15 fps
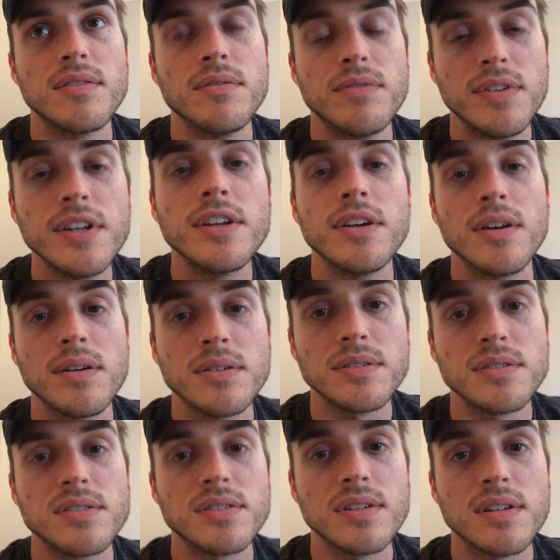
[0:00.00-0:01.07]

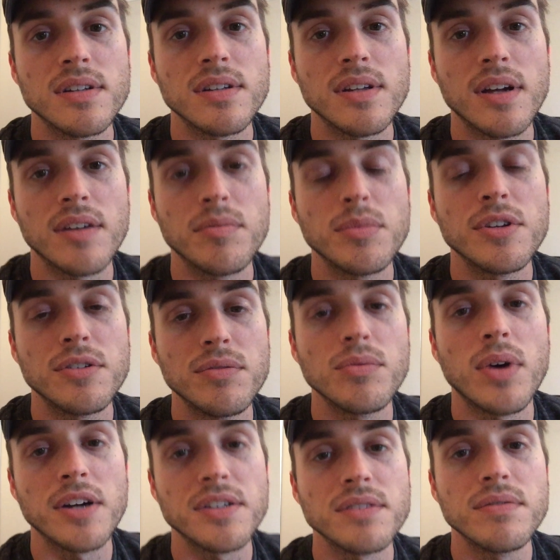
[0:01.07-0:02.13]
videos. I've been
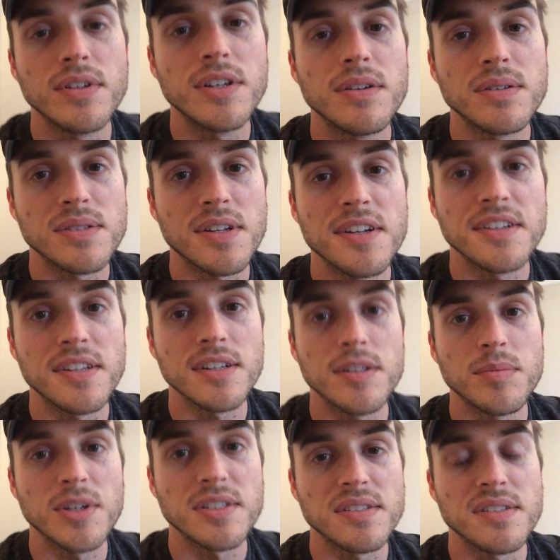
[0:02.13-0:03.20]
watching videos on a
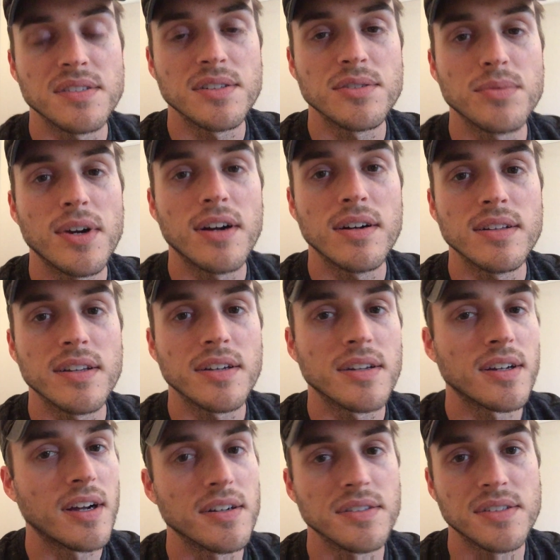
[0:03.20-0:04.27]
daily basis as well, like
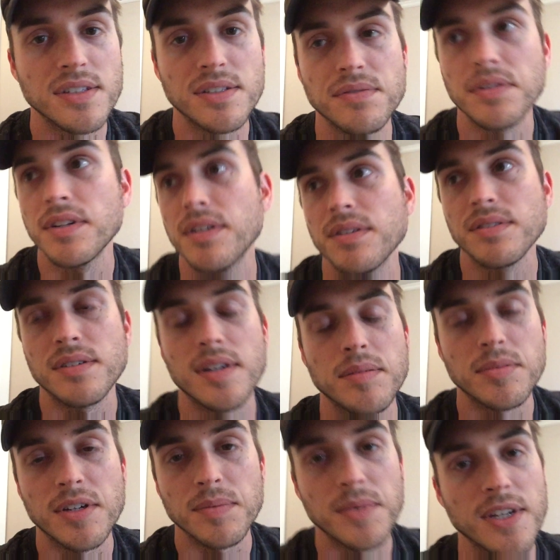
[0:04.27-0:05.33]
Kyle Cease videos or
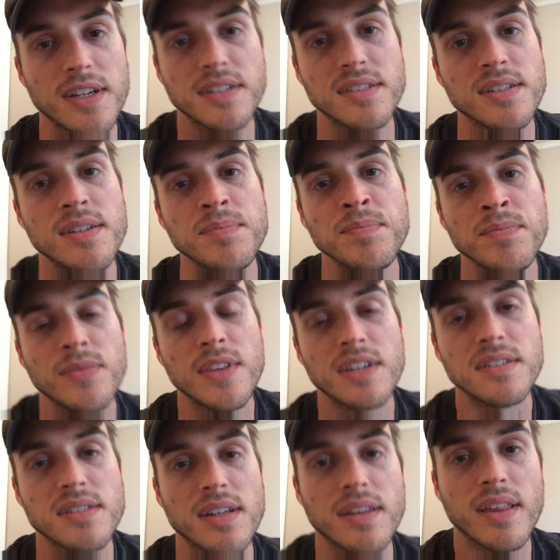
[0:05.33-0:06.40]
Abraham Hicks,
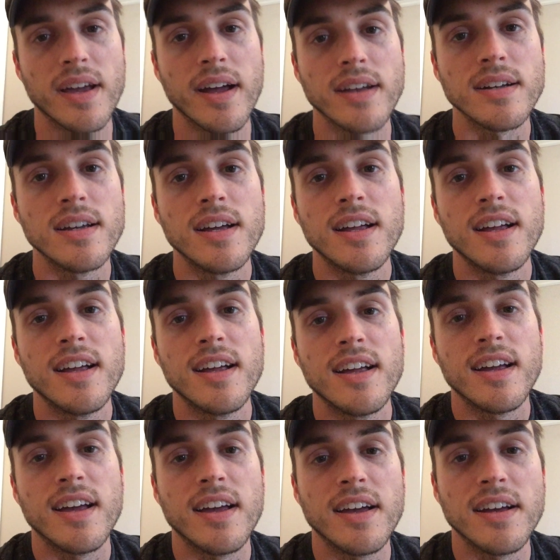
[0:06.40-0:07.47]
things like that.
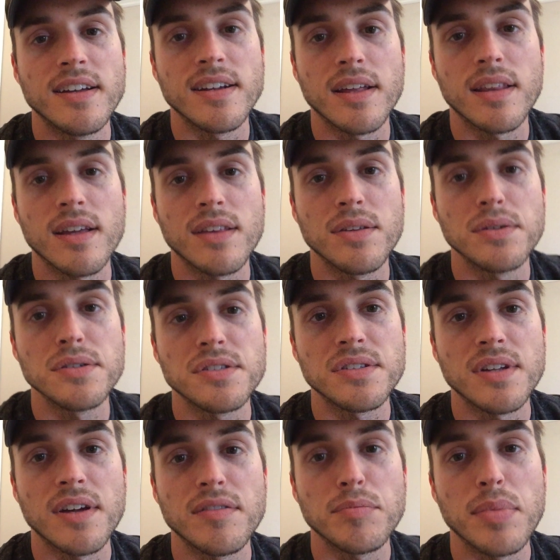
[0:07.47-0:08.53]
And I think those
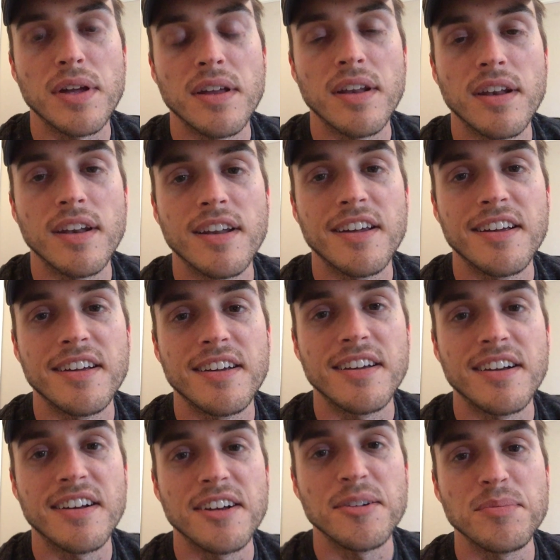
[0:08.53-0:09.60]
have been
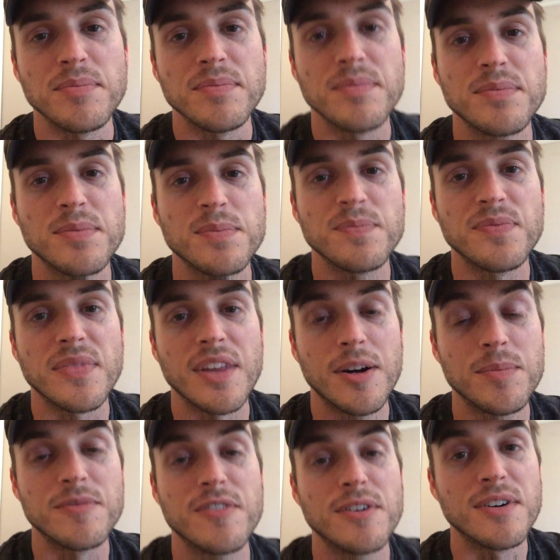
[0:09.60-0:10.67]
um,
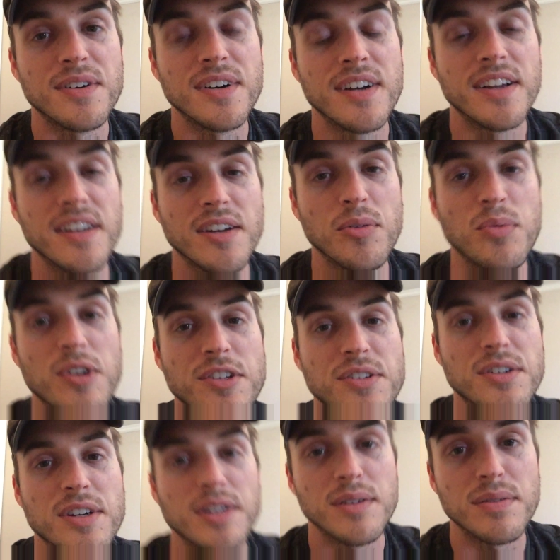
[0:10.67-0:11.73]
helpful. And I
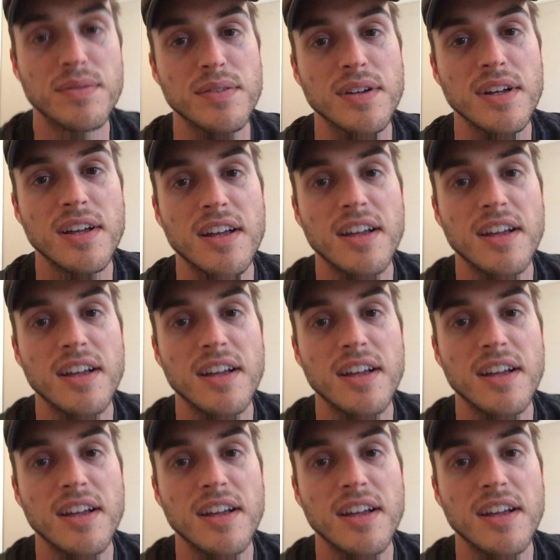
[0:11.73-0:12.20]
wonder if